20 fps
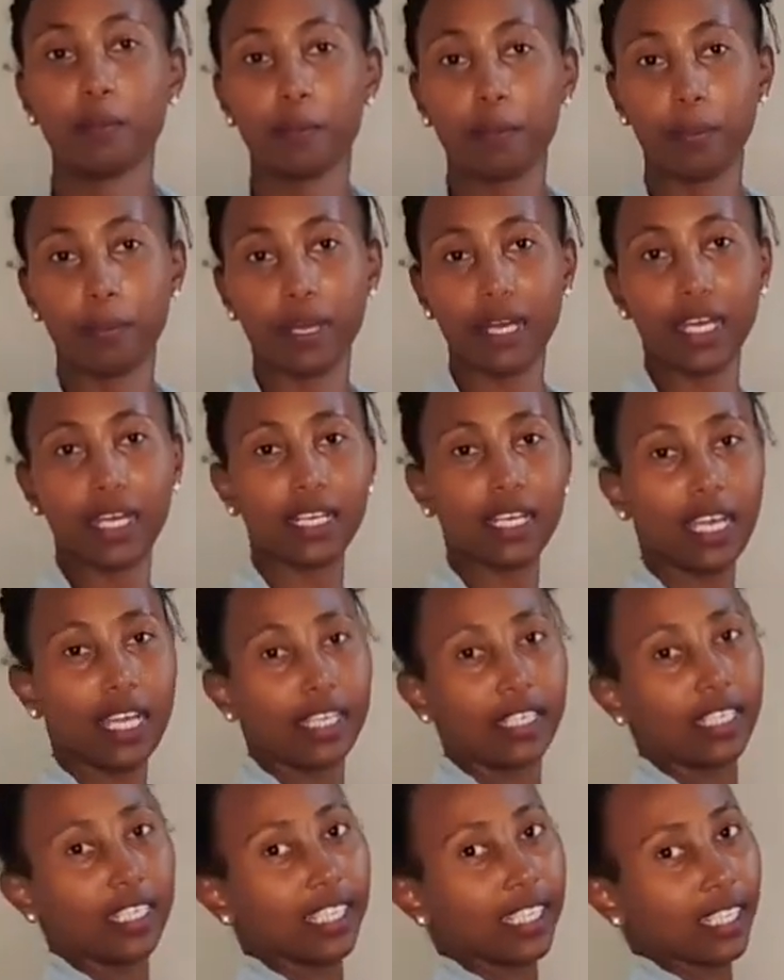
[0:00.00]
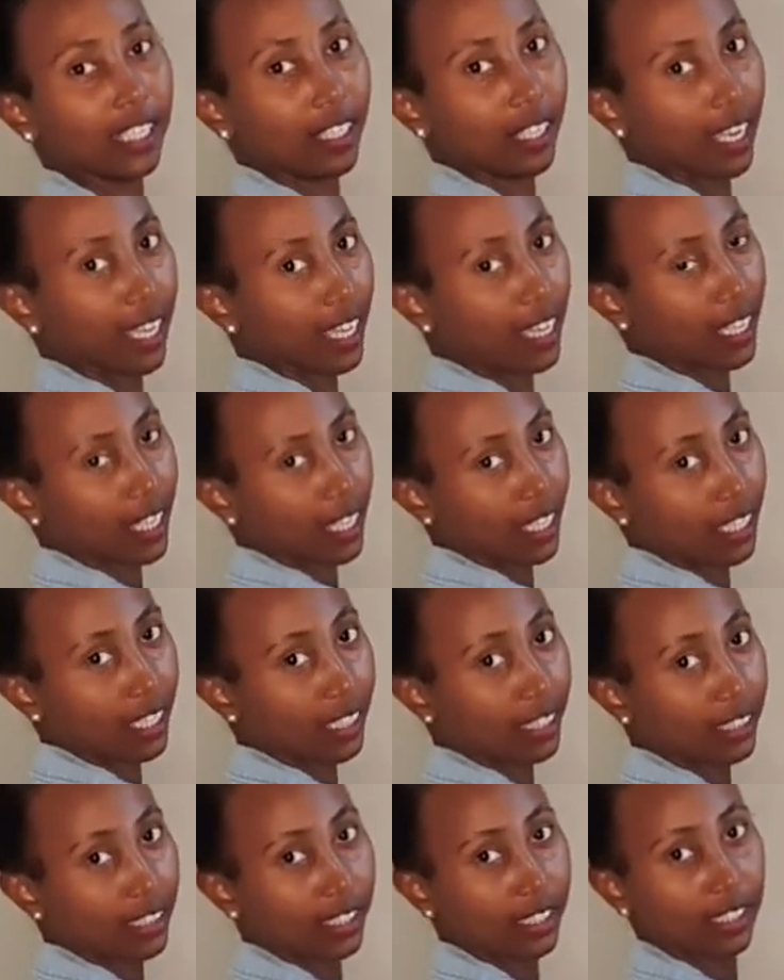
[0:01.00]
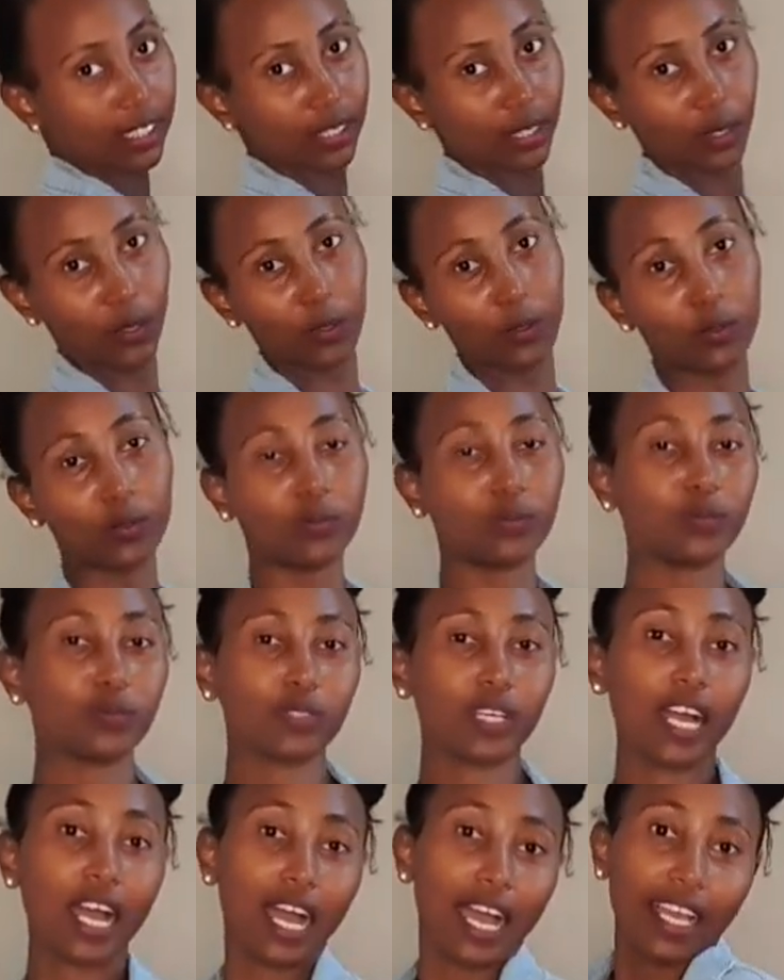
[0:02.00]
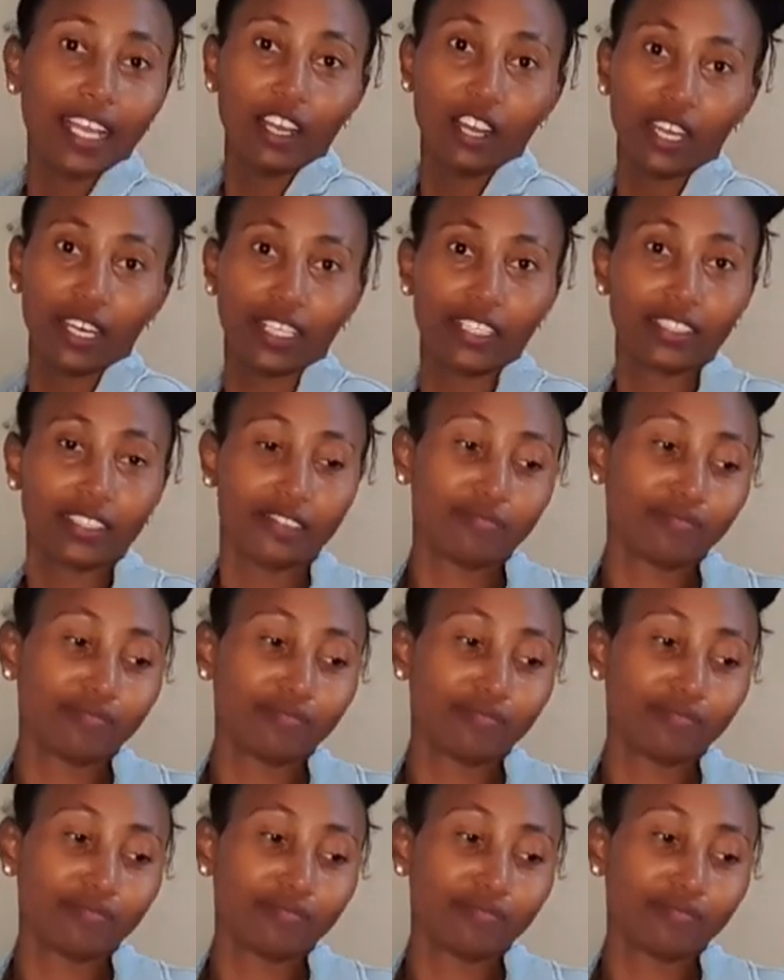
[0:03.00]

but I really like it, so I got it.